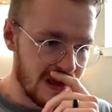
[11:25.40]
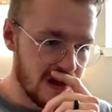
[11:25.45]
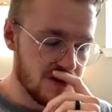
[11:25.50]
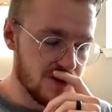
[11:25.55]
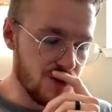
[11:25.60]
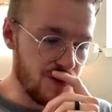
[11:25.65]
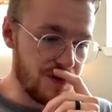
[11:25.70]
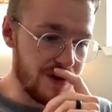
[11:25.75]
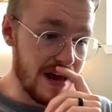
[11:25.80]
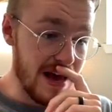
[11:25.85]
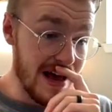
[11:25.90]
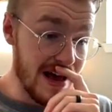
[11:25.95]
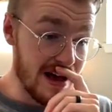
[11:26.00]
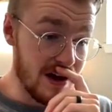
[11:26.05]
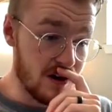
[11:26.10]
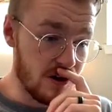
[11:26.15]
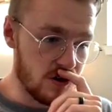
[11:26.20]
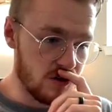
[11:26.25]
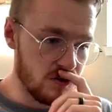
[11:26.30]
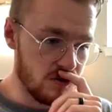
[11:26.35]
So
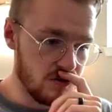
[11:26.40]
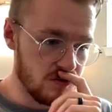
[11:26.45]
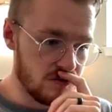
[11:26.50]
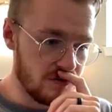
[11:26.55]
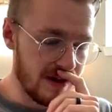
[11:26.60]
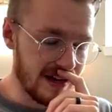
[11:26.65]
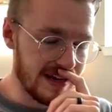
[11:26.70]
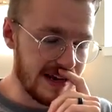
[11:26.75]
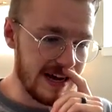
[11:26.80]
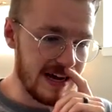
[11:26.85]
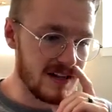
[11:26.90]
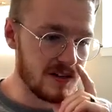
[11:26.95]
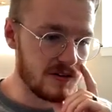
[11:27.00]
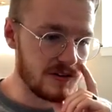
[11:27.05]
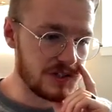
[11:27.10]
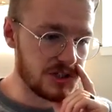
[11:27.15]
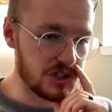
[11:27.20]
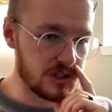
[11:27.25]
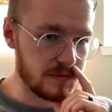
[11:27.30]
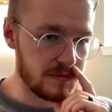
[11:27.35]
now my
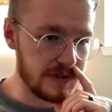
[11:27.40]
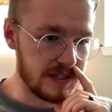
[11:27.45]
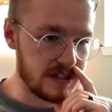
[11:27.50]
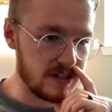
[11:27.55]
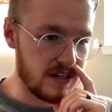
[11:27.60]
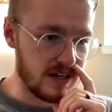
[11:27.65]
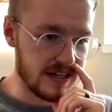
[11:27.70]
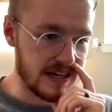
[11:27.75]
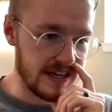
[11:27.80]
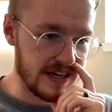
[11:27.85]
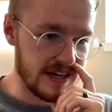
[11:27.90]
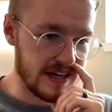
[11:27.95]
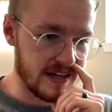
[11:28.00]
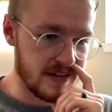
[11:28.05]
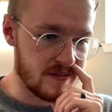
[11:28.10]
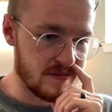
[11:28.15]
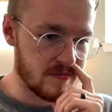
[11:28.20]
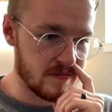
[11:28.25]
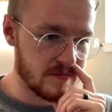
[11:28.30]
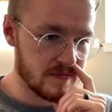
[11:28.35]
calories should be clocking
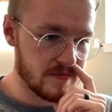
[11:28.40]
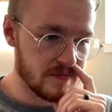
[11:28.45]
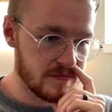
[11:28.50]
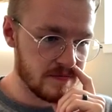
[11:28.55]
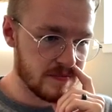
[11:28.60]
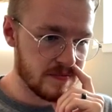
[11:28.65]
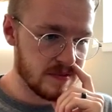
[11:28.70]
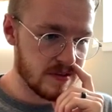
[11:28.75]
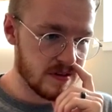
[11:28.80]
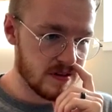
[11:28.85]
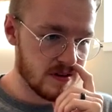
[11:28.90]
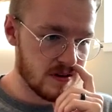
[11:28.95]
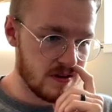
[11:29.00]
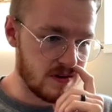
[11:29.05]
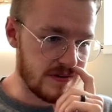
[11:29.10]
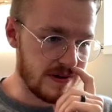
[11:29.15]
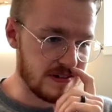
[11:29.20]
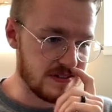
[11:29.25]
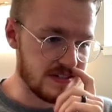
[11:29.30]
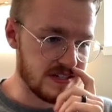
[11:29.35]
in
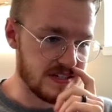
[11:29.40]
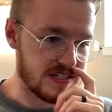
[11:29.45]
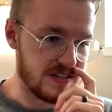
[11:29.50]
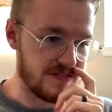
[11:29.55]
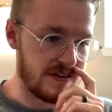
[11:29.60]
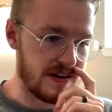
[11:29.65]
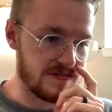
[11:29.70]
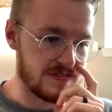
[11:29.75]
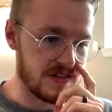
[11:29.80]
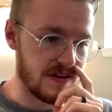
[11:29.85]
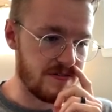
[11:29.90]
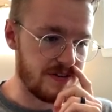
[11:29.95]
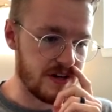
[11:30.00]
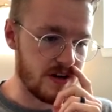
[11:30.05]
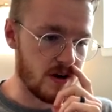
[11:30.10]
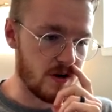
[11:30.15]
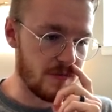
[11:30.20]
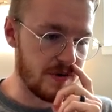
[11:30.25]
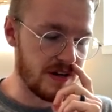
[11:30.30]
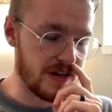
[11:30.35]
around
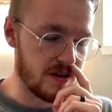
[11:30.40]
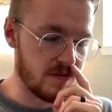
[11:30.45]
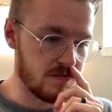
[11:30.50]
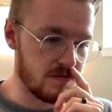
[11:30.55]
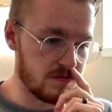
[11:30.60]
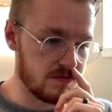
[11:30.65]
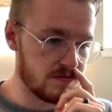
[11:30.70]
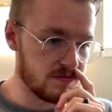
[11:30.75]
65-70 RPM.